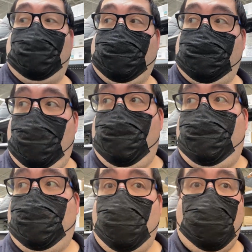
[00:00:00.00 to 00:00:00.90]
except
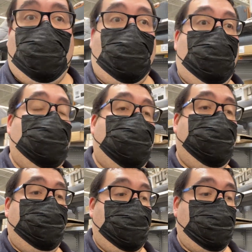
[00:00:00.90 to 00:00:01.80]
for
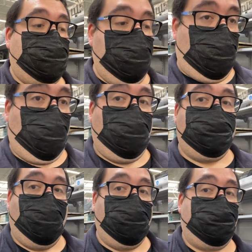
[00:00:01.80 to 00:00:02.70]
the Cheetor
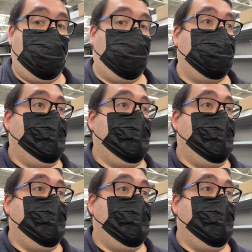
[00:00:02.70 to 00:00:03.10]
that we found.